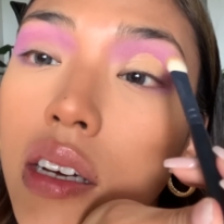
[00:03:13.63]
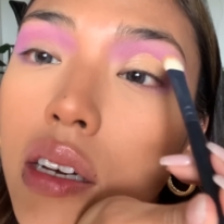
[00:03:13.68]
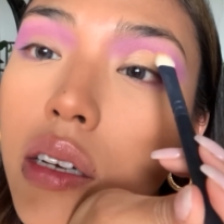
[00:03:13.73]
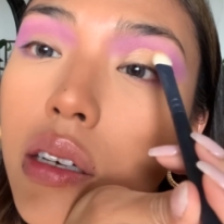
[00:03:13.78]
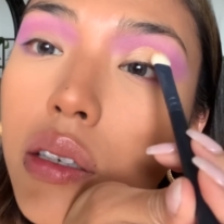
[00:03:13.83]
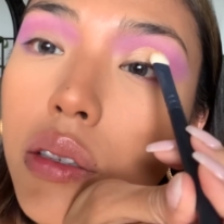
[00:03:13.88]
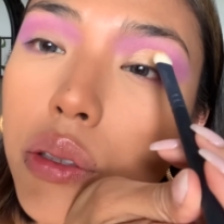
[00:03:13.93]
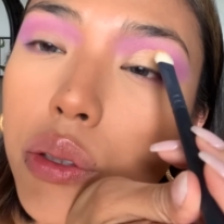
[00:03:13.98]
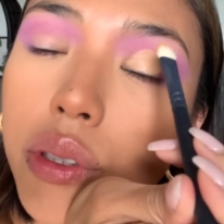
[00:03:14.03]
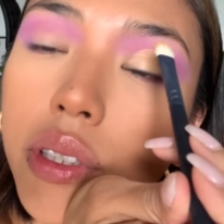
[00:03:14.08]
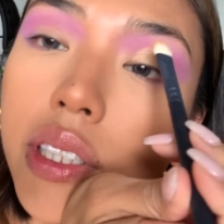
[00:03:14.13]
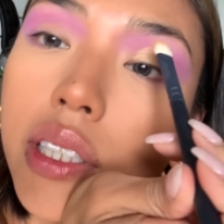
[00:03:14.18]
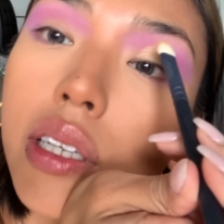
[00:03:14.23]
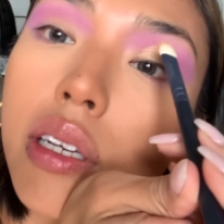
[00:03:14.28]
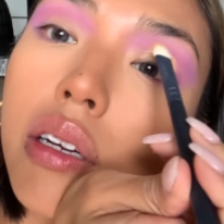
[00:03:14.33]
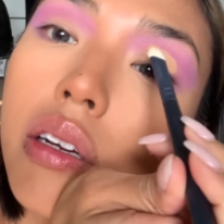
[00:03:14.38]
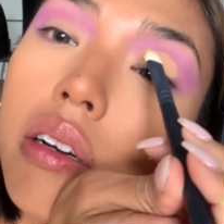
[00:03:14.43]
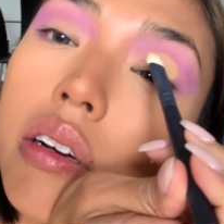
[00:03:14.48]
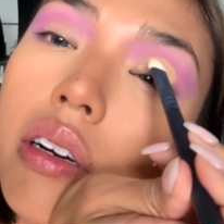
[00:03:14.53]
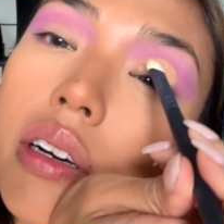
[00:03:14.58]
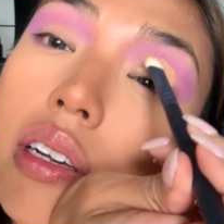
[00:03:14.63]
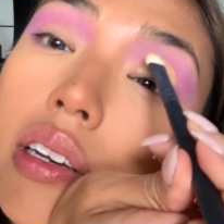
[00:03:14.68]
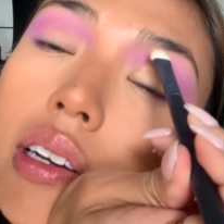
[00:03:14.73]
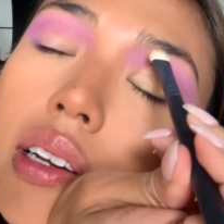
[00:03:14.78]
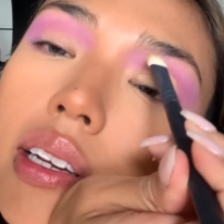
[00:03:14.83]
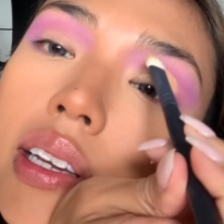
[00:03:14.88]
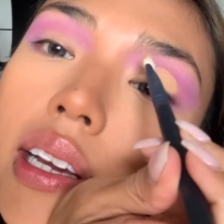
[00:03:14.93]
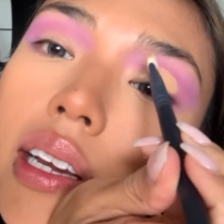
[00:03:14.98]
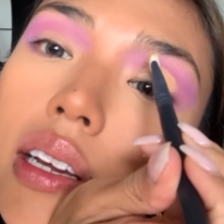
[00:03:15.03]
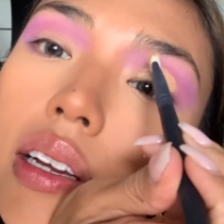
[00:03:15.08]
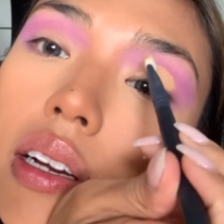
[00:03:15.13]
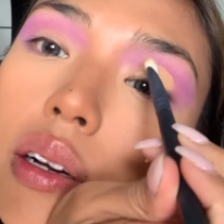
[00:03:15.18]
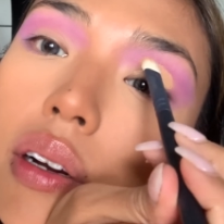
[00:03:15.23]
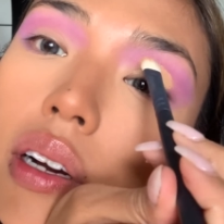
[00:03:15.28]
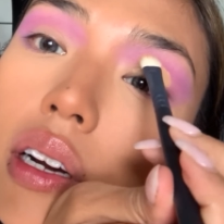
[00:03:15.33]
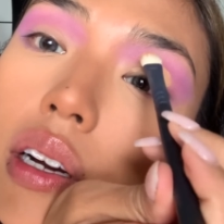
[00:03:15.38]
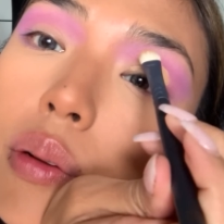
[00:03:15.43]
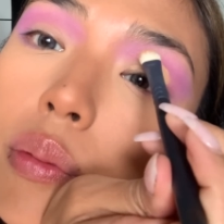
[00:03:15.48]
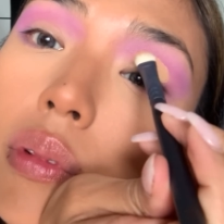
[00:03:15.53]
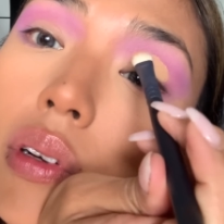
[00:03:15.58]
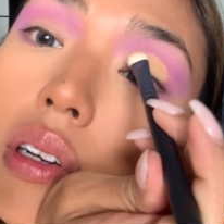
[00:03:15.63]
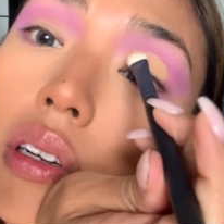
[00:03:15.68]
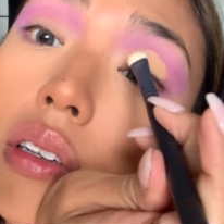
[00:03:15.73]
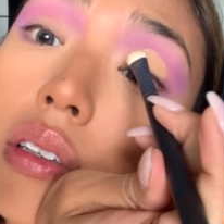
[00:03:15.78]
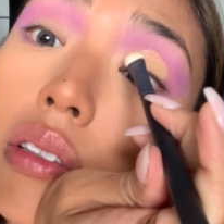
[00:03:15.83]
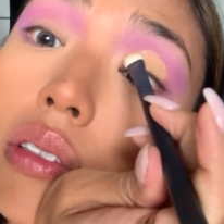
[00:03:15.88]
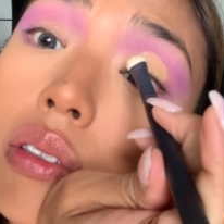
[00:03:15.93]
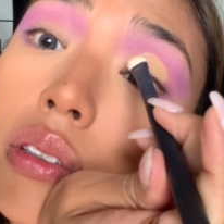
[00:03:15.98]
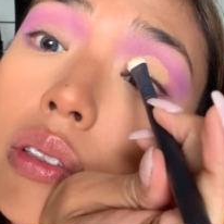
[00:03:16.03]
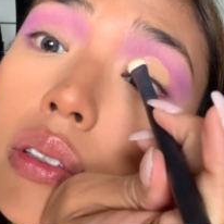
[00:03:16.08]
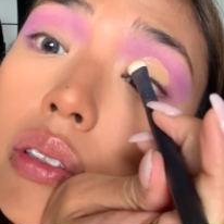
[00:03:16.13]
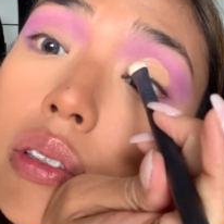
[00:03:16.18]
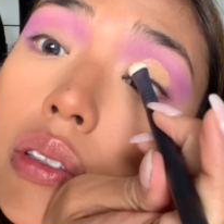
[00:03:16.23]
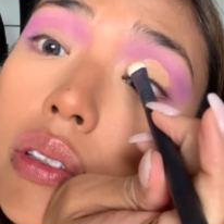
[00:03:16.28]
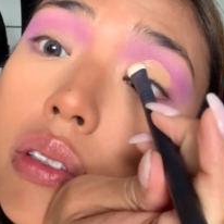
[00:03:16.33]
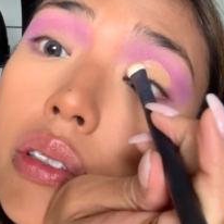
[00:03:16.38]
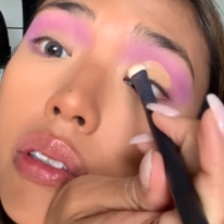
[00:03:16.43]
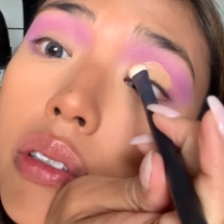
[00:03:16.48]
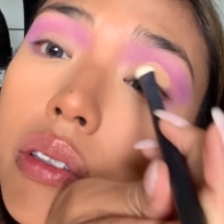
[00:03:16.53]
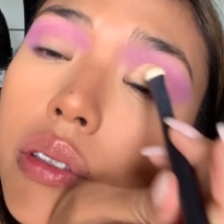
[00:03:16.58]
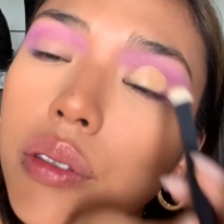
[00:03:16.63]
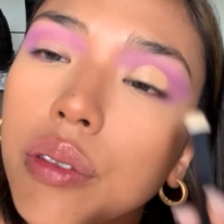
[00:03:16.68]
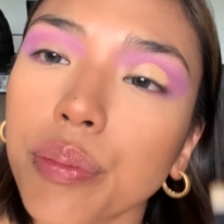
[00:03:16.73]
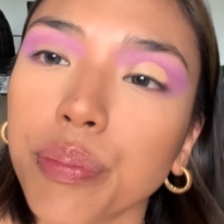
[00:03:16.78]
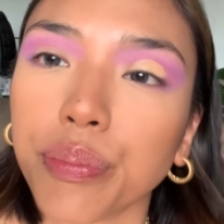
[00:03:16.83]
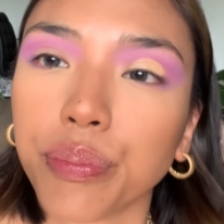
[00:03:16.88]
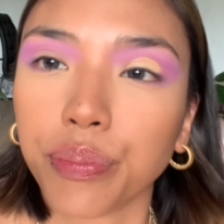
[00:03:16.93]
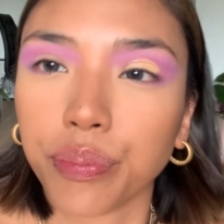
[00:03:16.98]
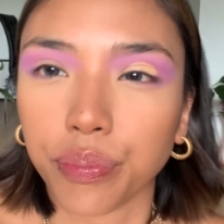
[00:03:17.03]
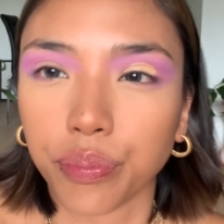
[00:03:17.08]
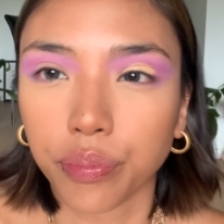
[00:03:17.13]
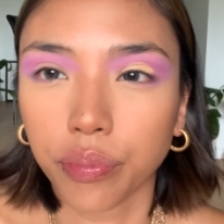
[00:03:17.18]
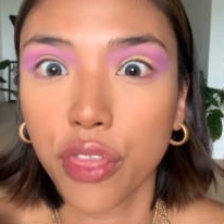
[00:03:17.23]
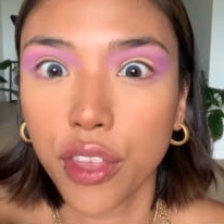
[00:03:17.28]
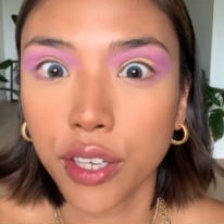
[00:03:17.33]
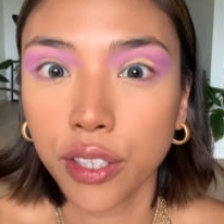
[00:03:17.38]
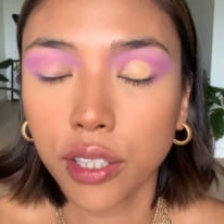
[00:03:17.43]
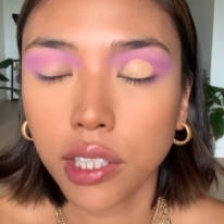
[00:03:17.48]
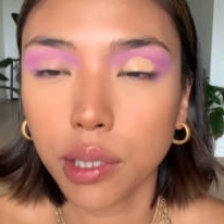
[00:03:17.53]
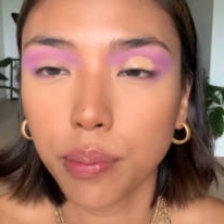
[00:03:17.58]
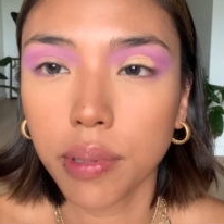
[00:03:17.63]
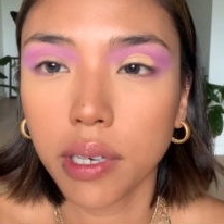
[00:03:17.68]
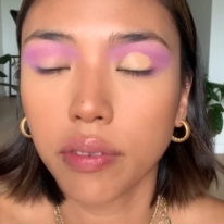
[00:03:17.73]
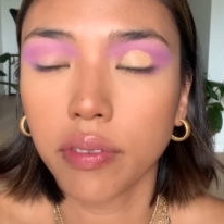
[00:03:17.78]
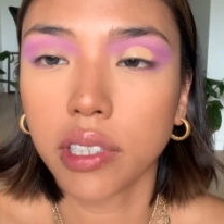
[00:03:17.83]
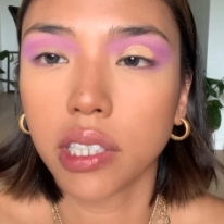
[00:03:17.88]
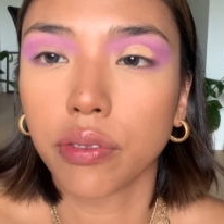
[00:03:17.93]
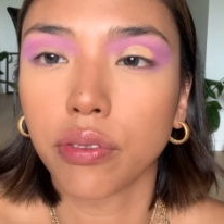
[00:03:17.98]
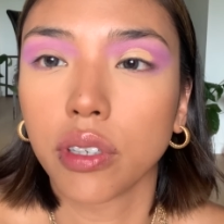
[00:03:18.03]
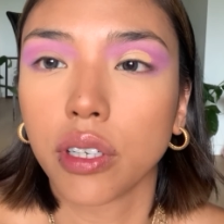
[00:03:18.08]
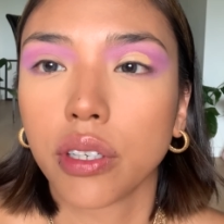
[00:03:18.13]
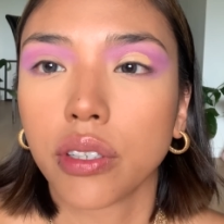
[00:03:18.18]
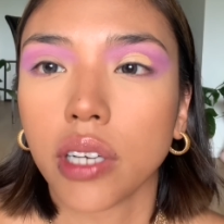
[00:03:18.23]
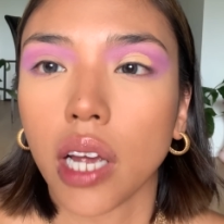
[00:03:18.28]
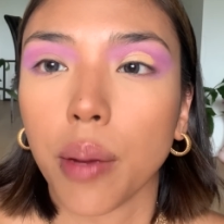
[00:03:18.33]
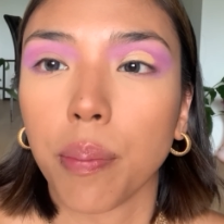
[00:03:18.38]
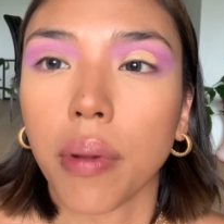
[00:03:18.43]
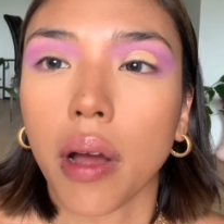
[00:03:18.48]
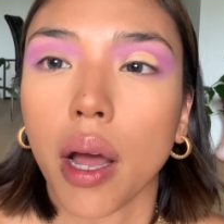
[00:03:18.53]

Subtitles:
Oh dear God. Okay, I'm going to, this is a bit of a different shape.